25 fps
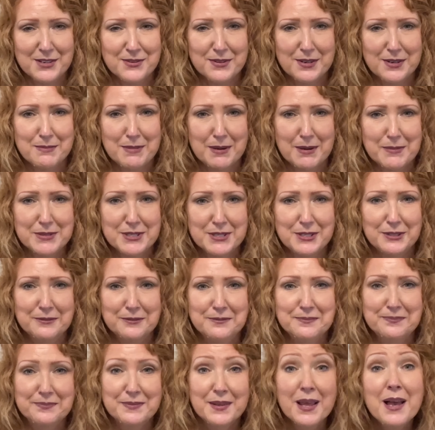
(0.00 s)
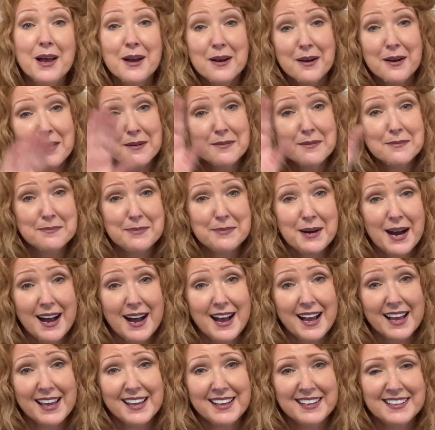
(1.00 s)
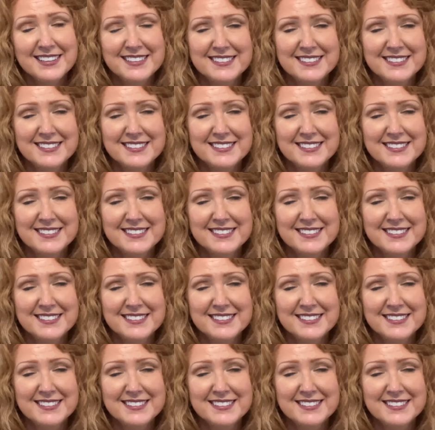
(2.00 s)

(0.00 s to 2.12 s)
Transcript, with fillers: what I'm up to. Bye!